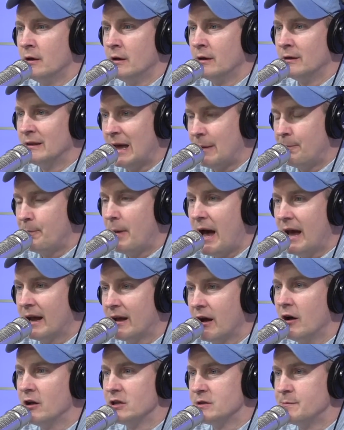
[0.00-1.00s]
Let
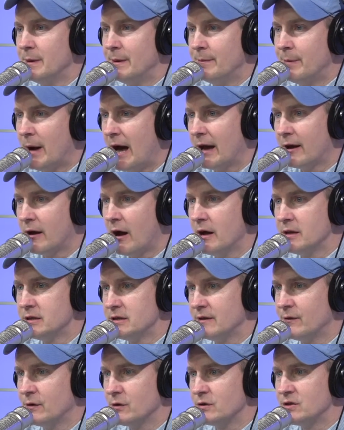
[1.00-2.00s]
bygones be
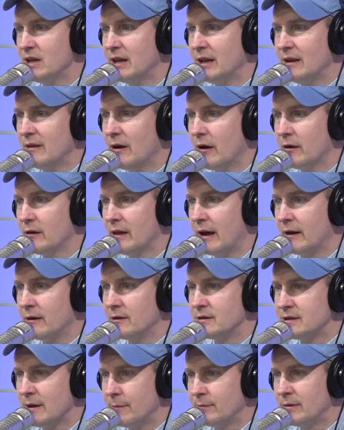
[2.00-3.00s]
bygones. If you're sitting there
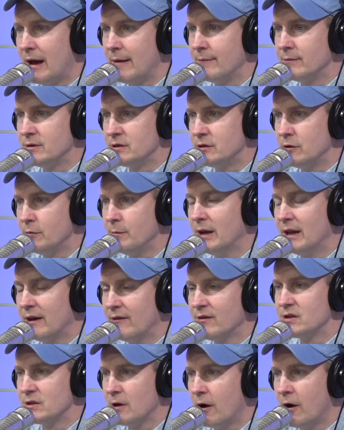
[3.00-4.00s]
like sometimes too many
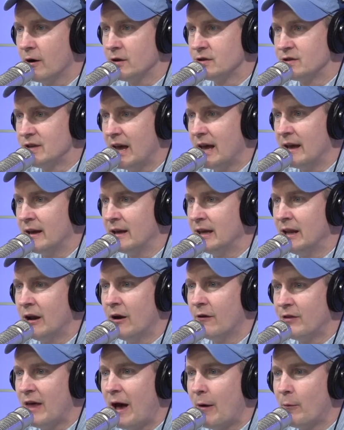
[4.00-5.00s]
of us are saying, you
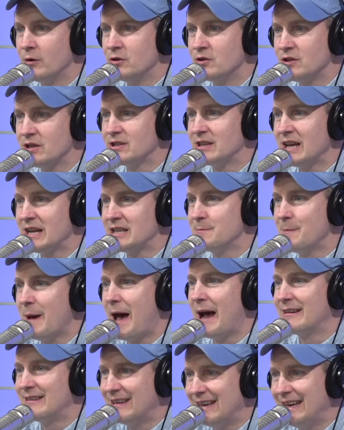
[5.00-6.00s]
know, if that one just gets
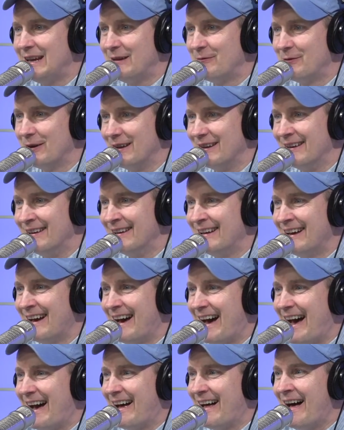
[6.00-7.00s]
back to even,
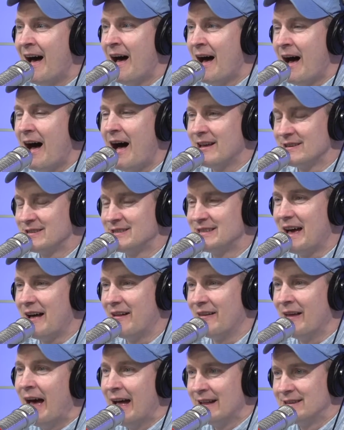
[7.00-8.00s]
I'll
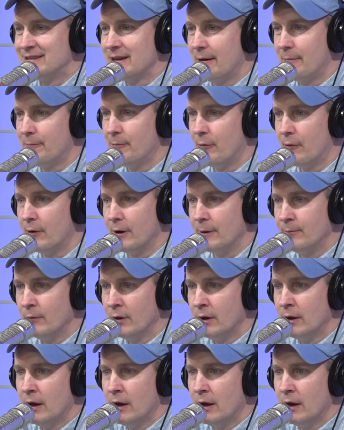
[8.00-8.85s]
sell at some point.